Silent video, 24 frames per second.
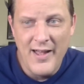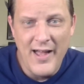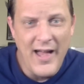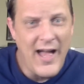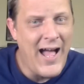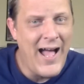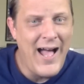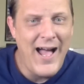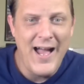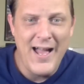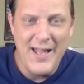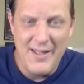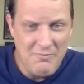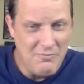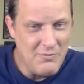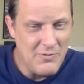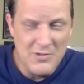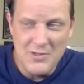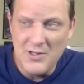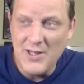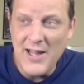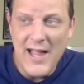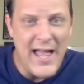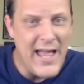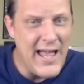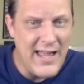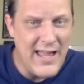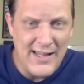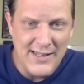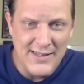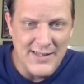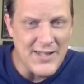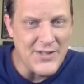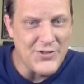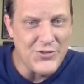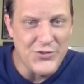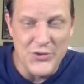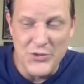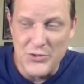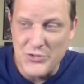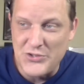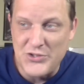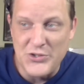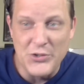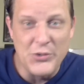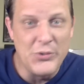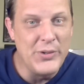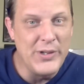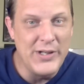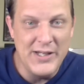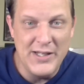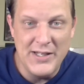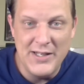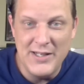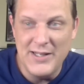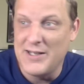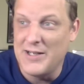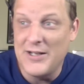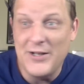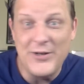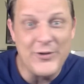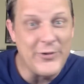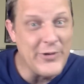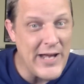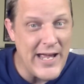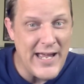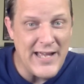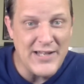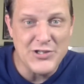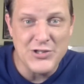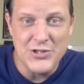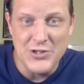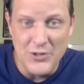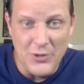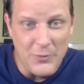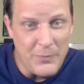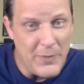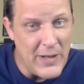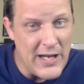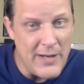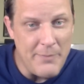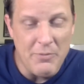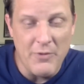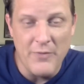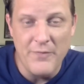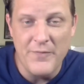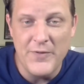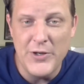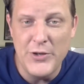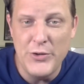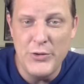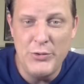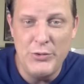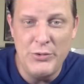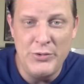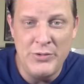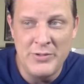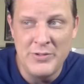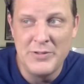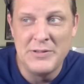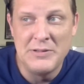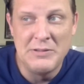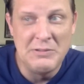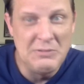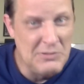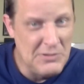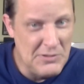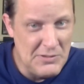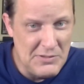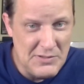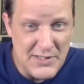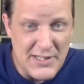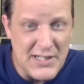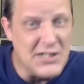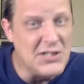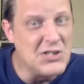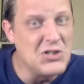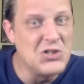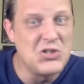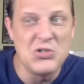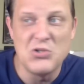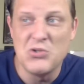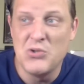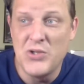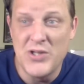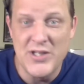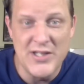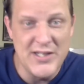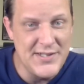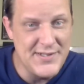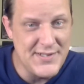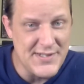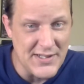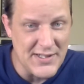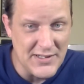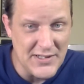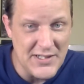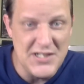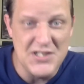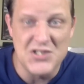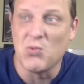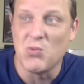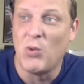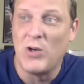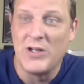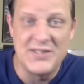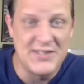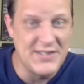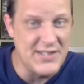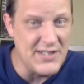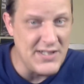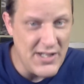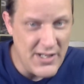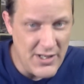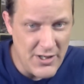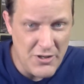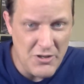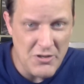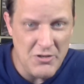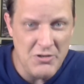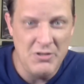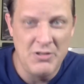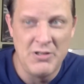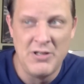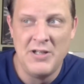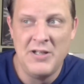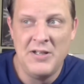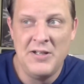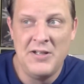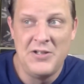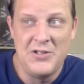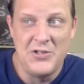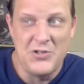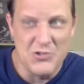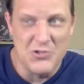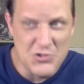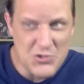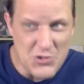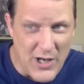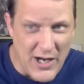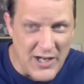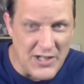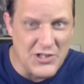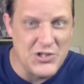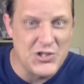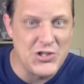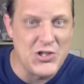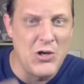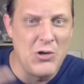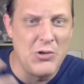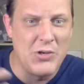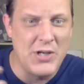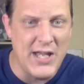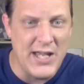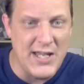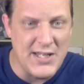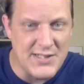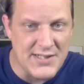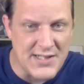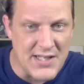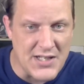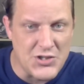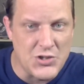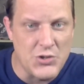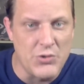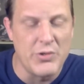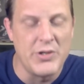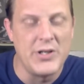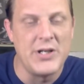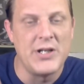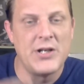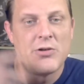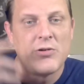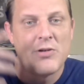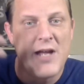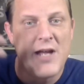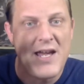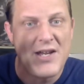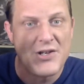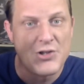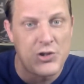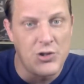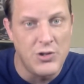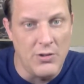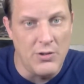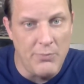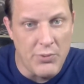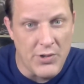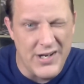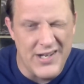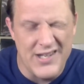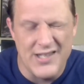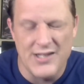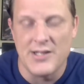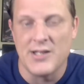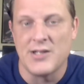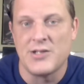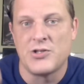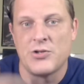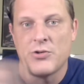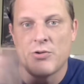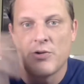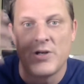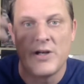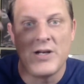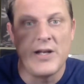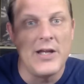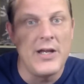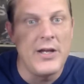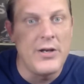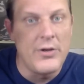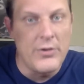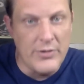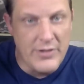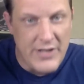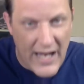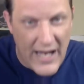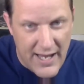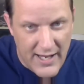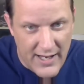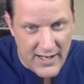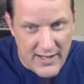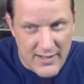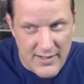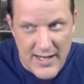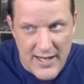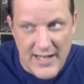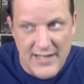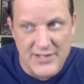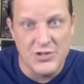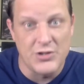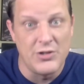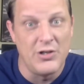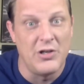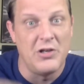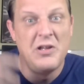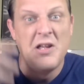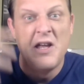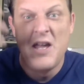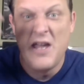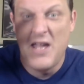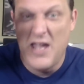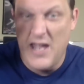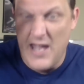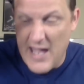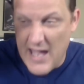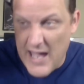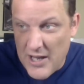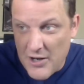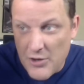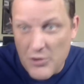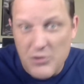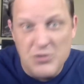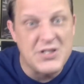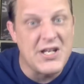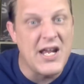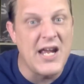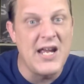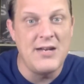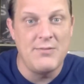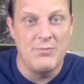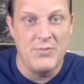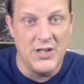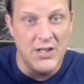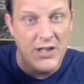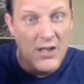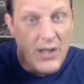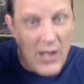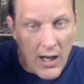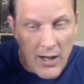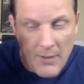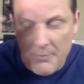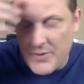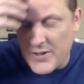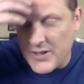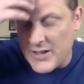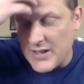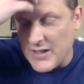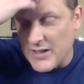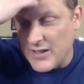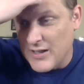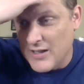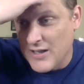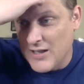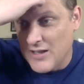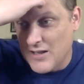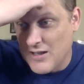I'm glad that they're doing an international pay-per-view. Need to do this at least once a year. You're trying to showcase that you're an international brand, that you're an international entertainment company.